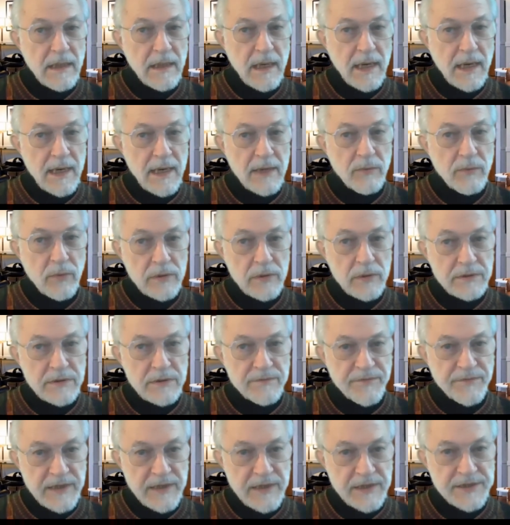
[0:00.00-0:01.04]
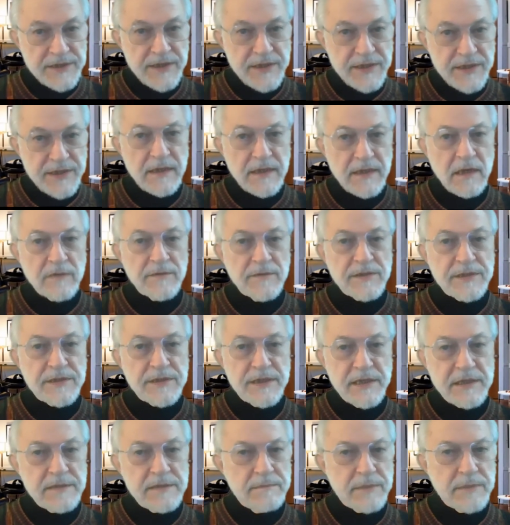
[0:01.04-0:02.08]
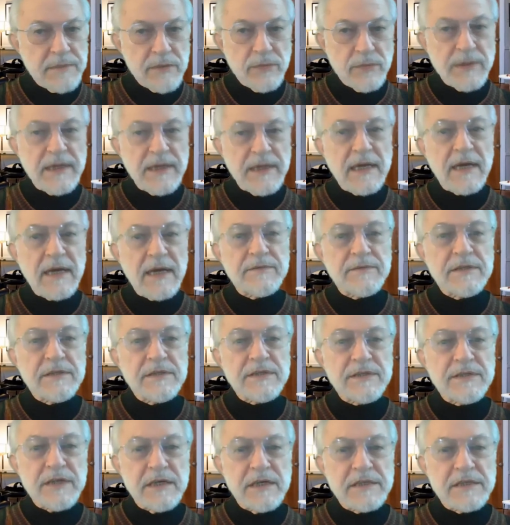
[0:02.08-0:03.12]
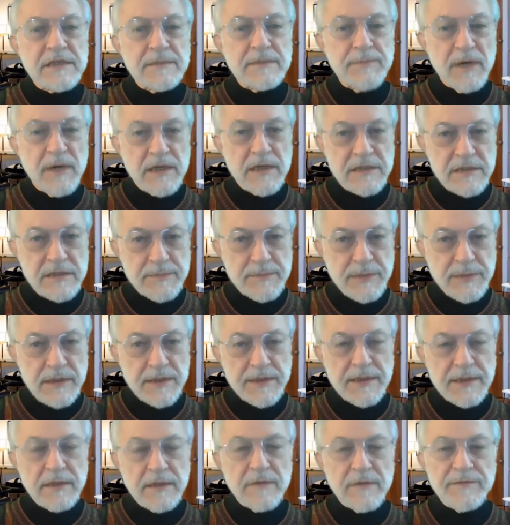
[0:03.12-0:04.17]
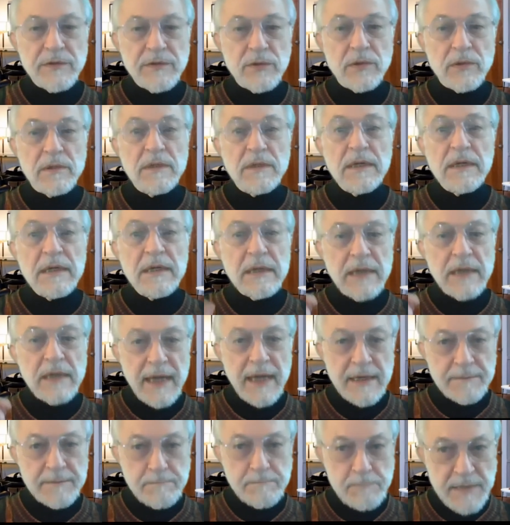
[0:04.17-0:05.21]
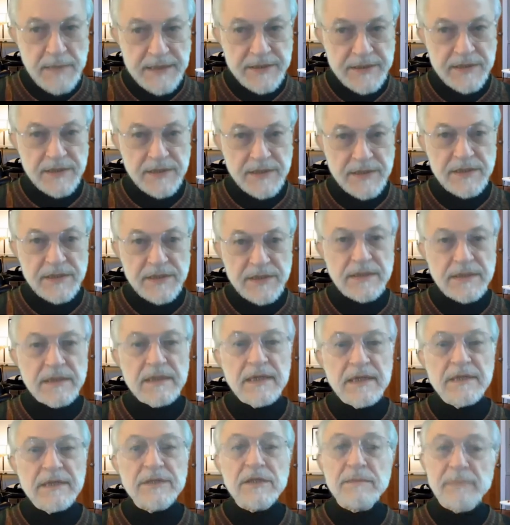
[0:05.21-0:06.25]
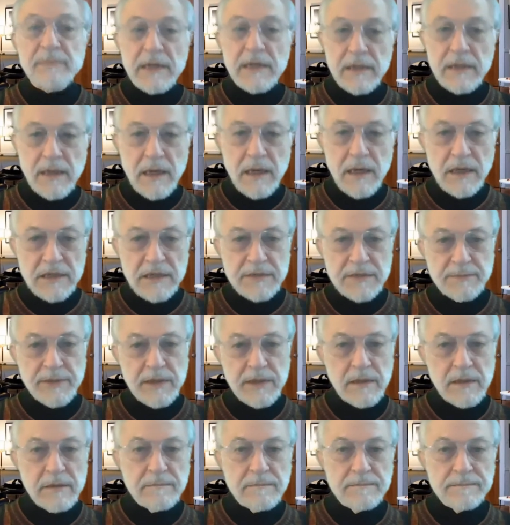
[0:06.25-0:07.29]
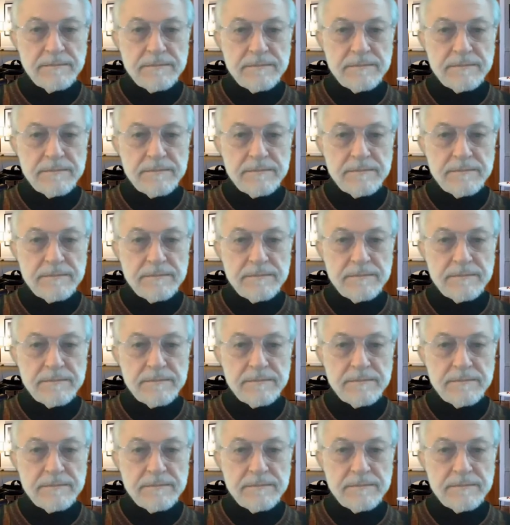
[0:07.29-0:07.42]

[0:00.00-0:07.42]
I want to finish that conversation, but we have to discuss the possibility of your admittance into the mental hospital